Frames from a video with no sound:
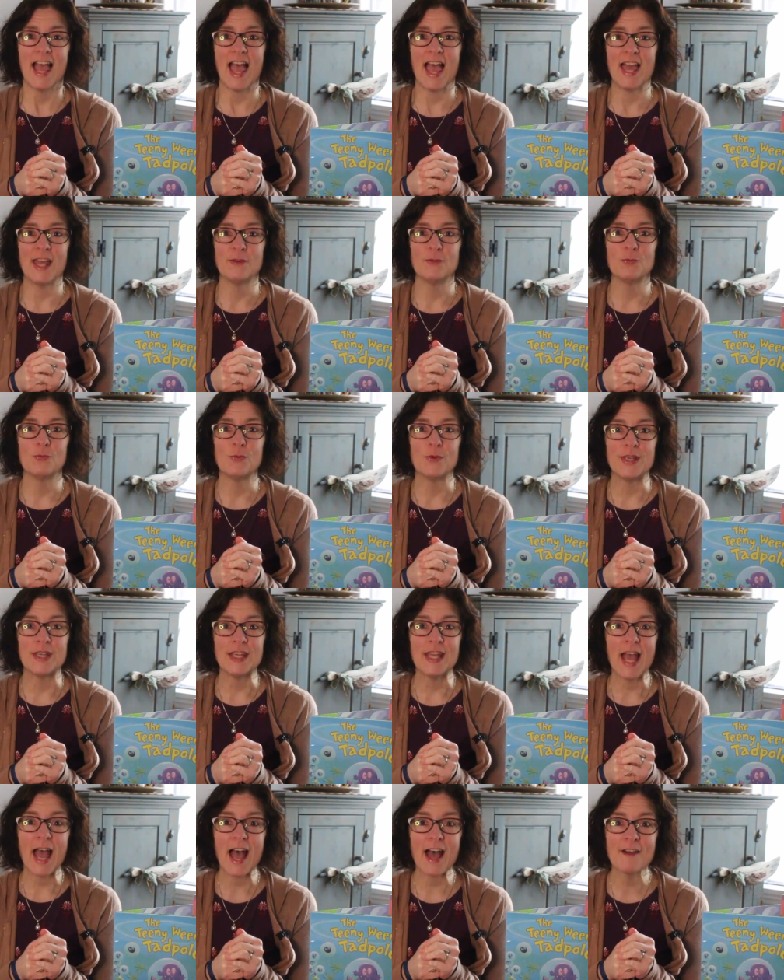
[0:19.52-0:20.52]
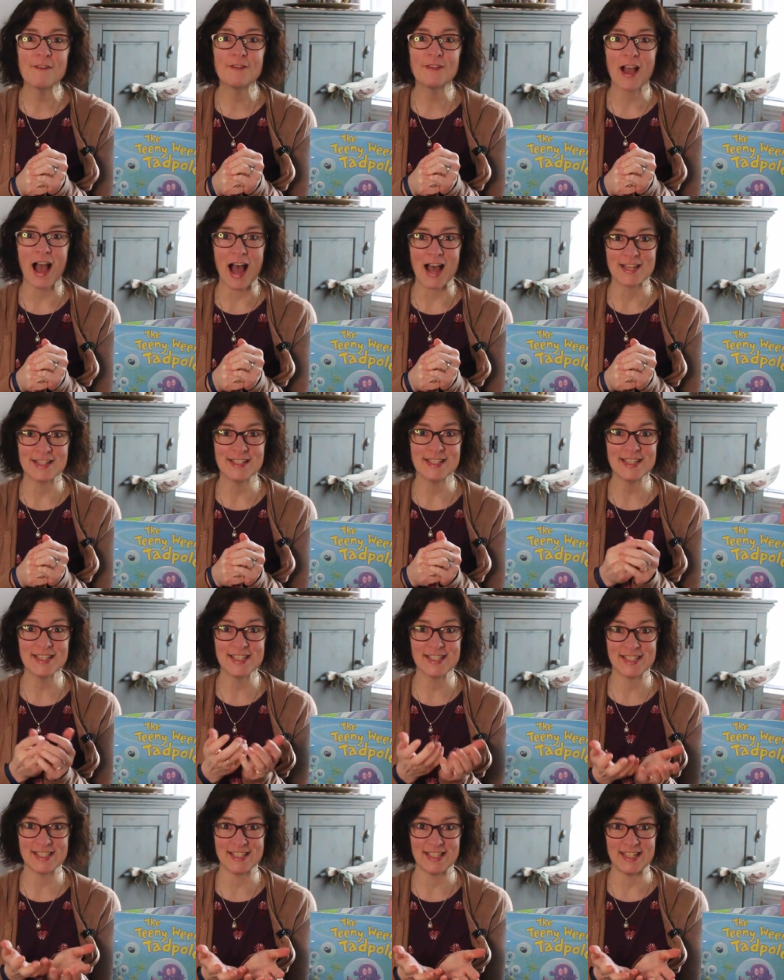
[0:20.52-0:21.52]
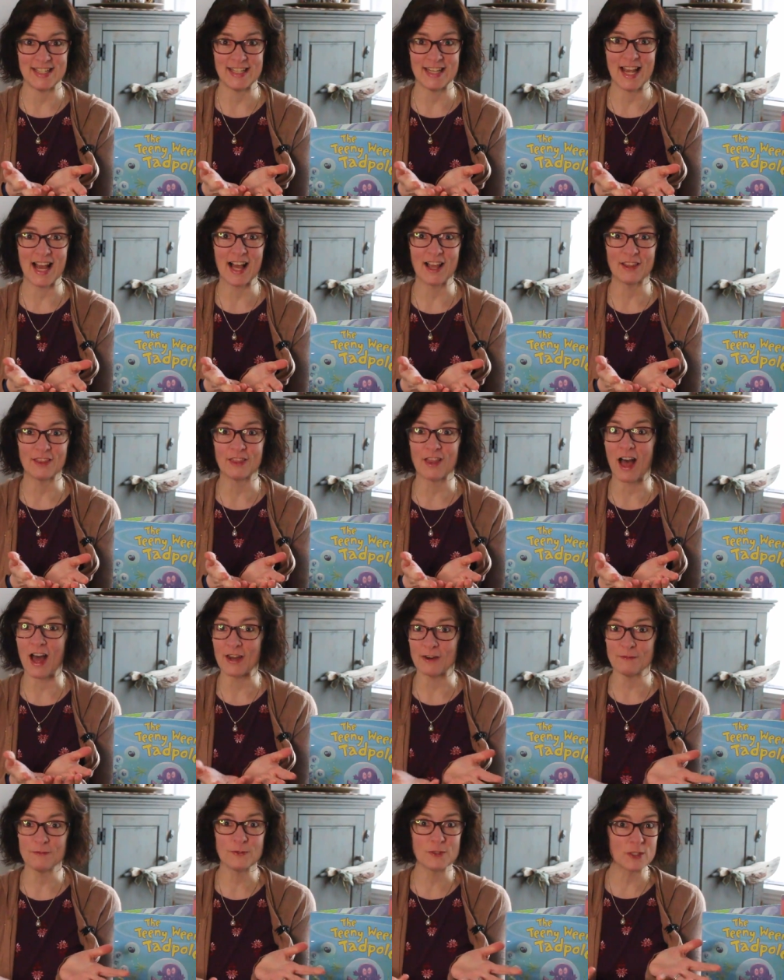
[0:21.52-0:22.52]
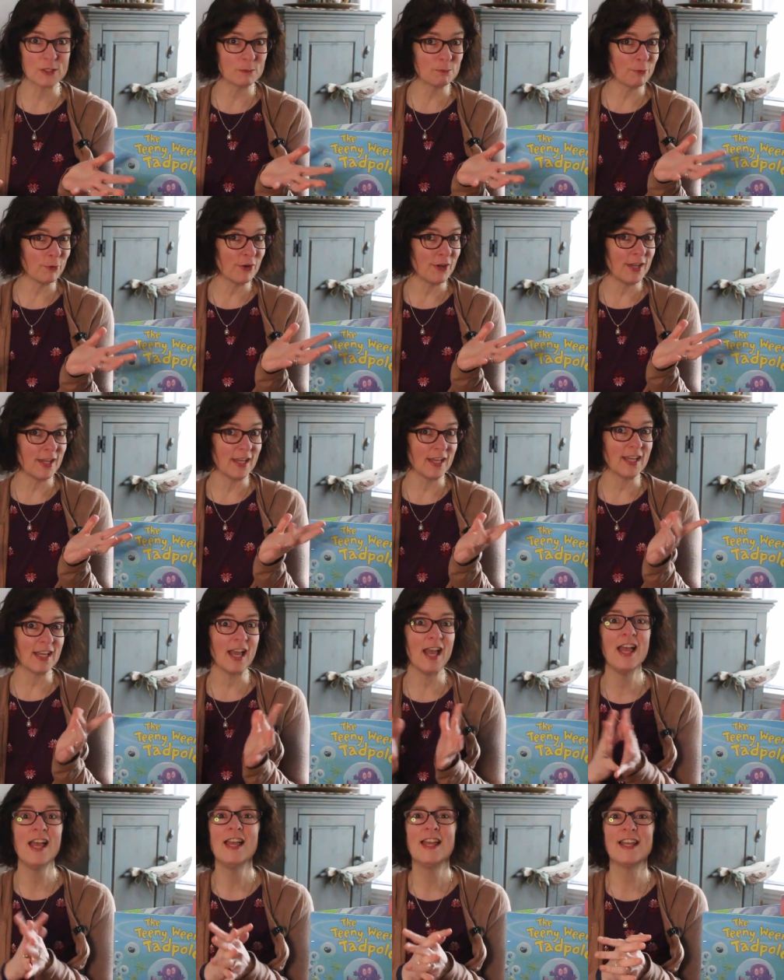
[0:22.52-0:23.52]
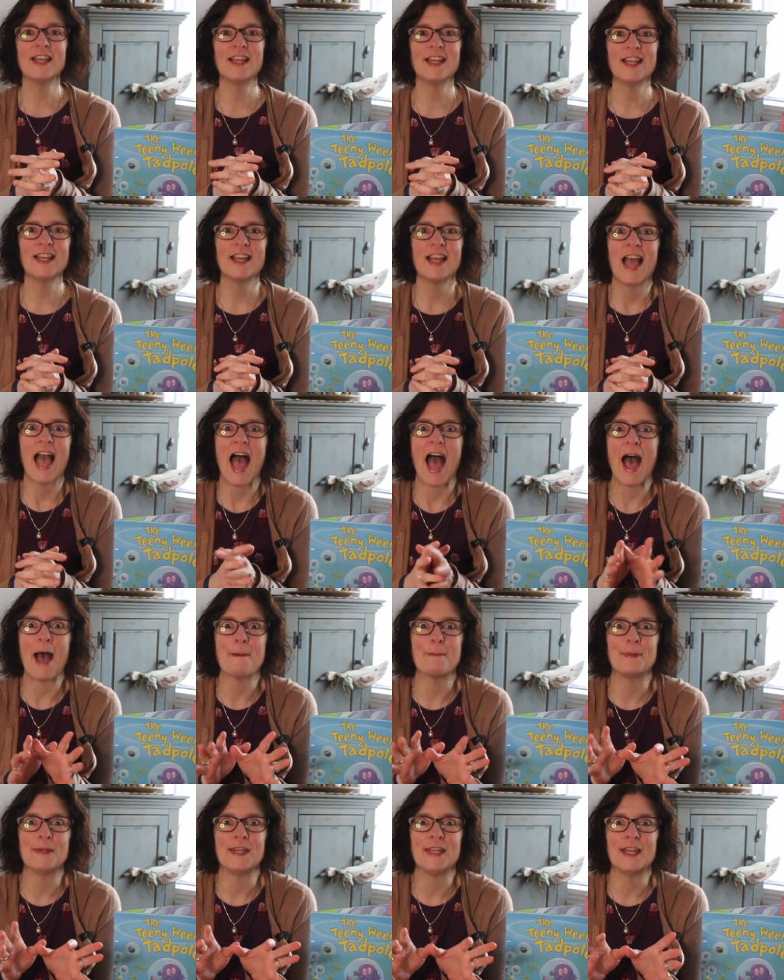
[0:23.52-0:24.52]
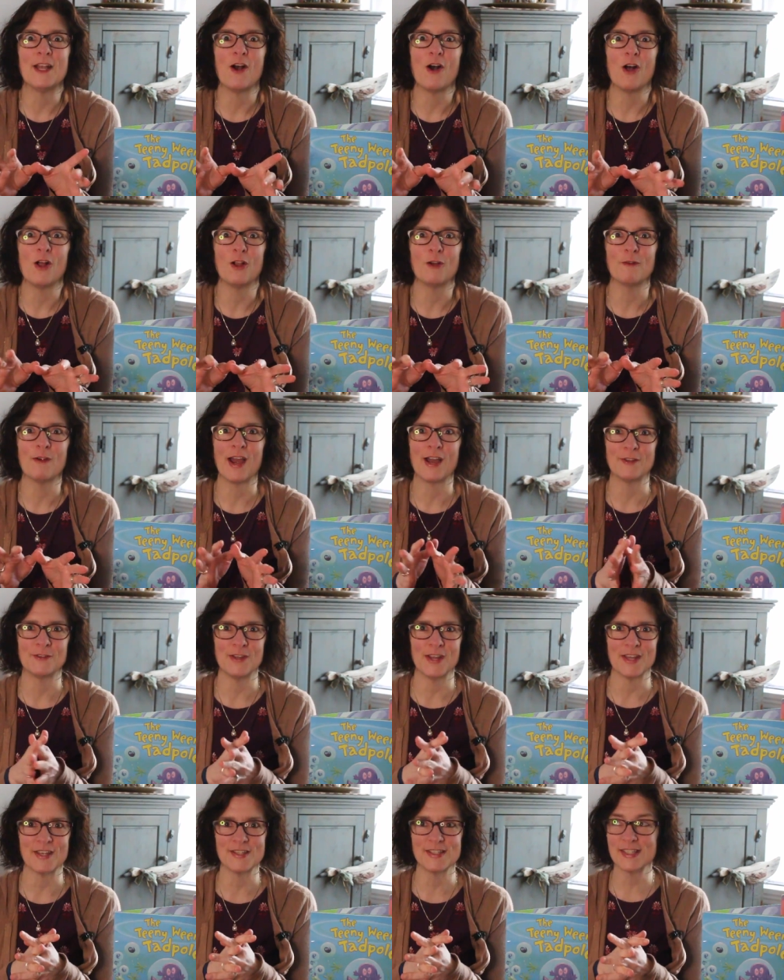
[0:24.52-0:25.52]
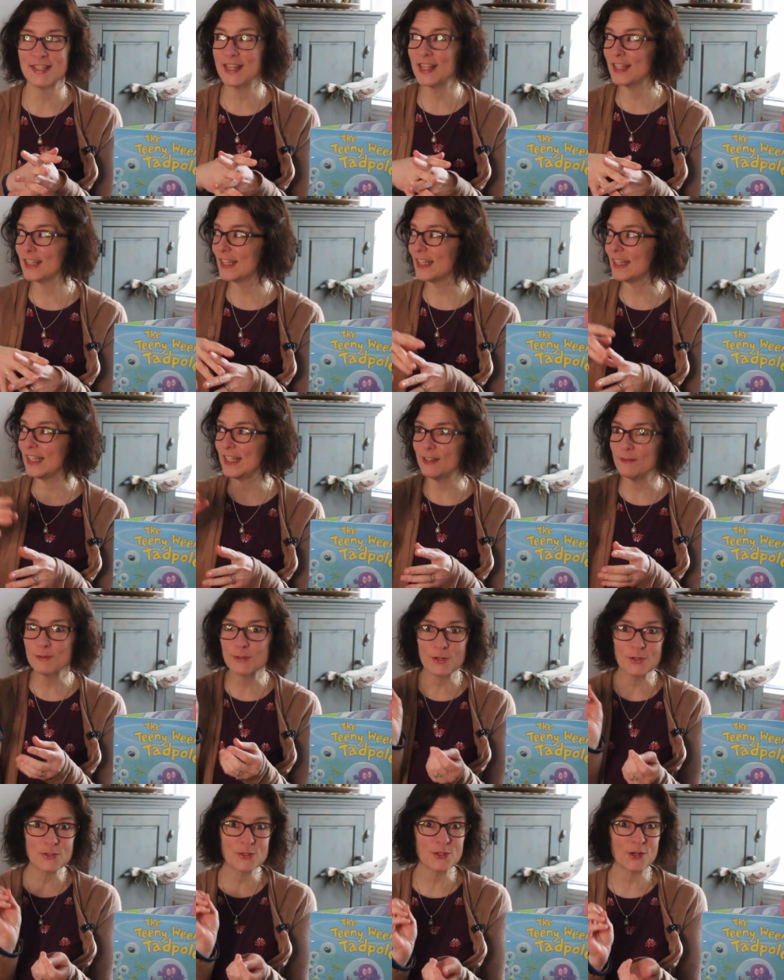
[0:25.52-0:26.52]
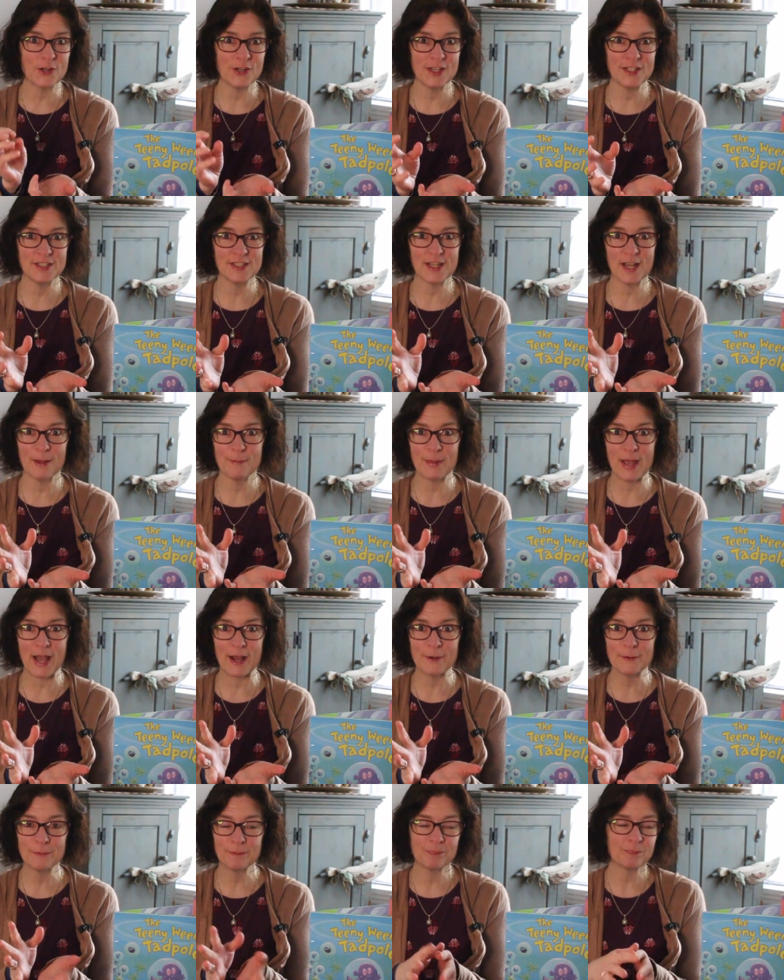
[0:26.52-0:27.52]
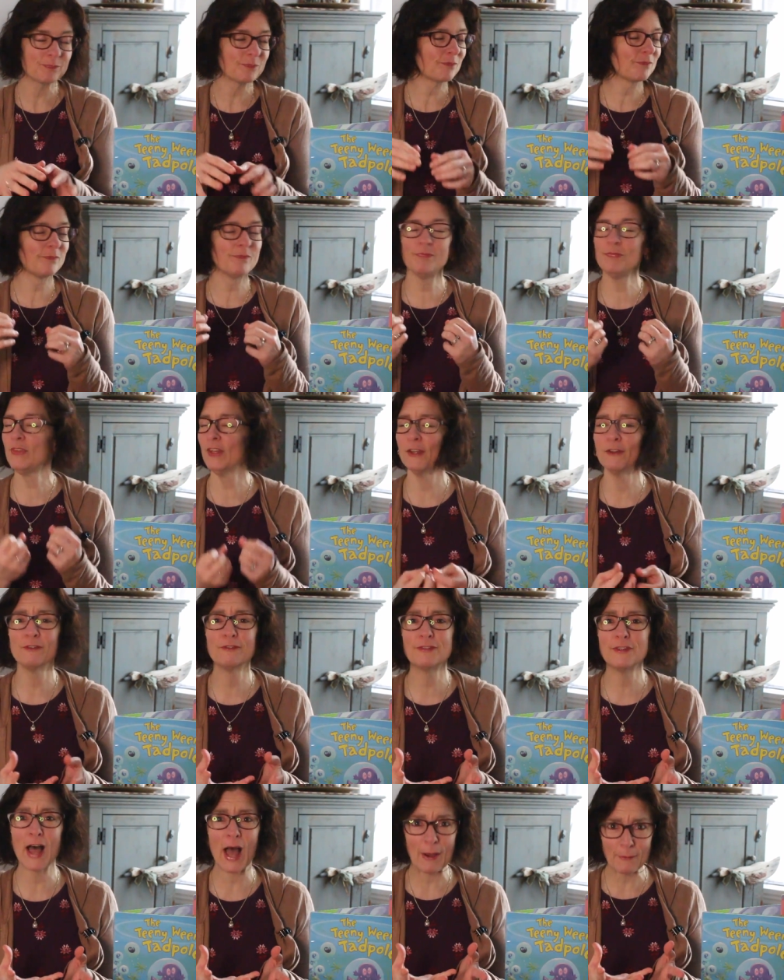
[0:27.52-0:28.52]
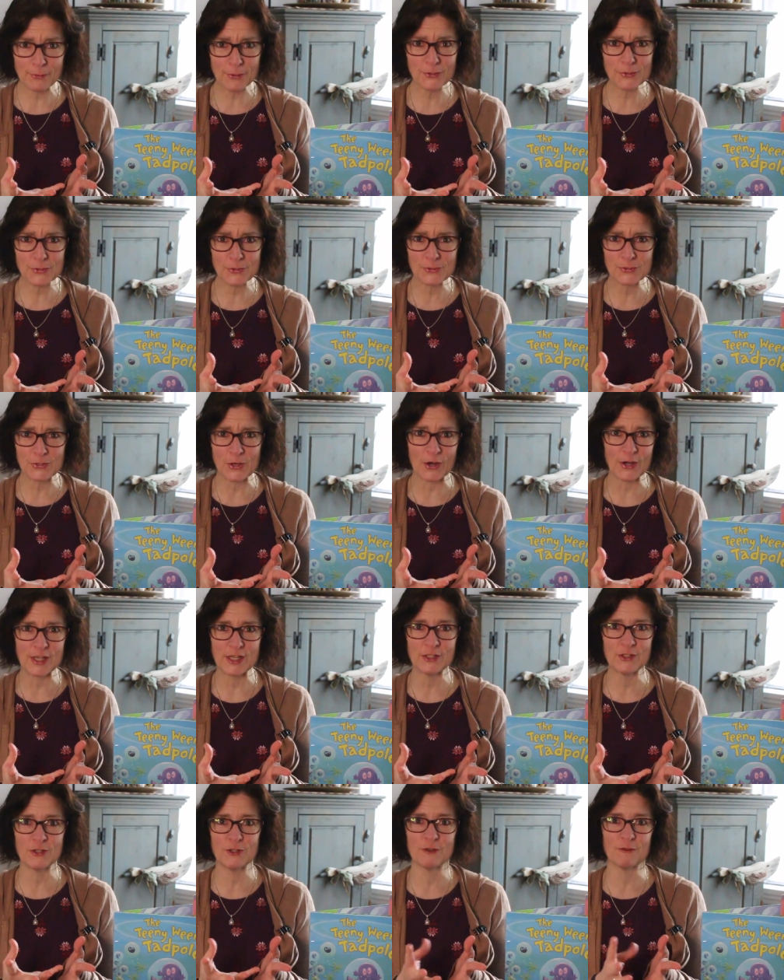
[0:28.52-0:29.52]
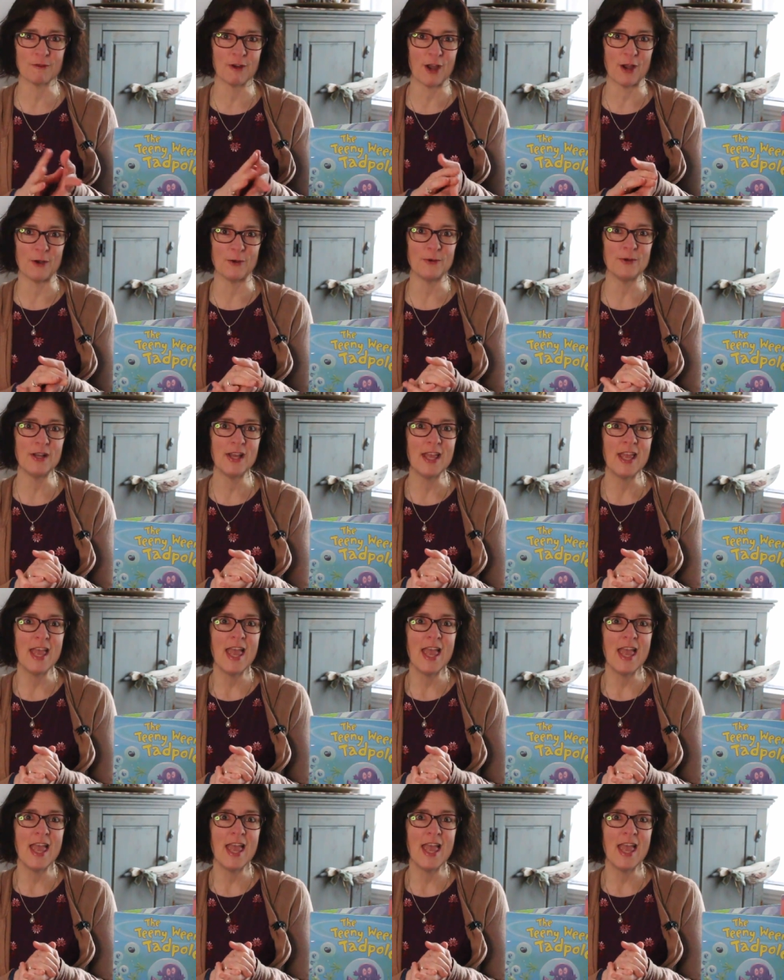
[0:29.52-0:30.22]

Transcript: and we have gotten to see a lot of spring happening all around us. The leaves are starting to come out, the flowers are starting to grow,